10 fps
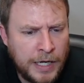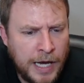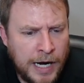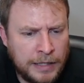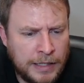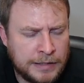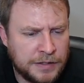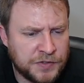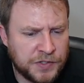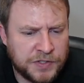And I like
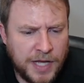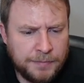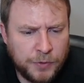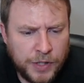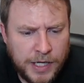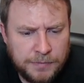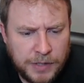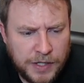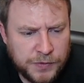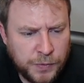this example game
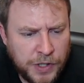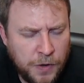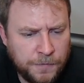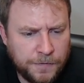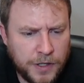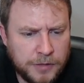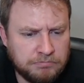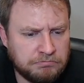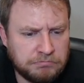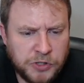because we go
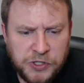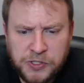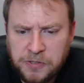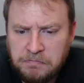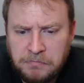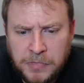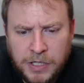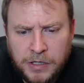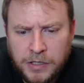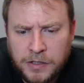from just
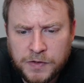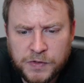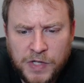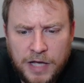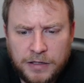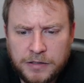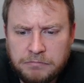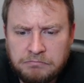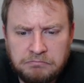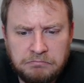
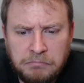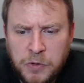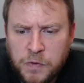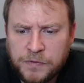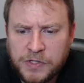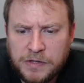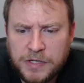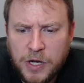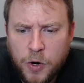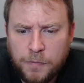solid moves in
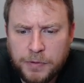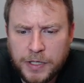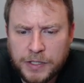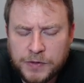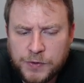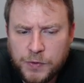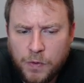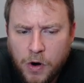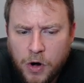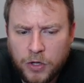the opening
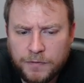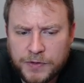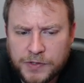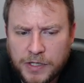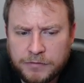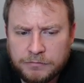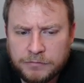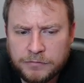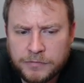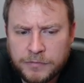to all of a
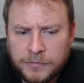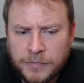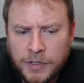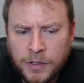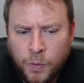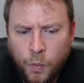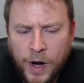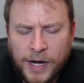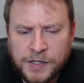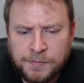sudden
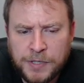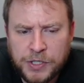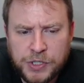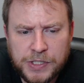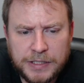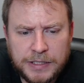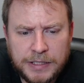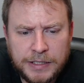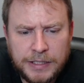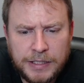white has pitched it
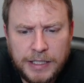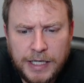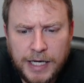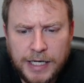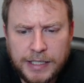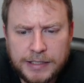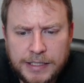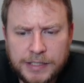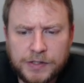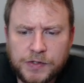and
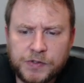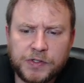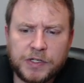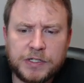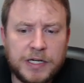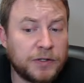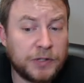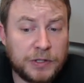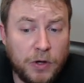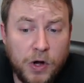is nearly
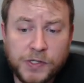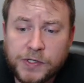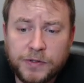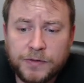lost.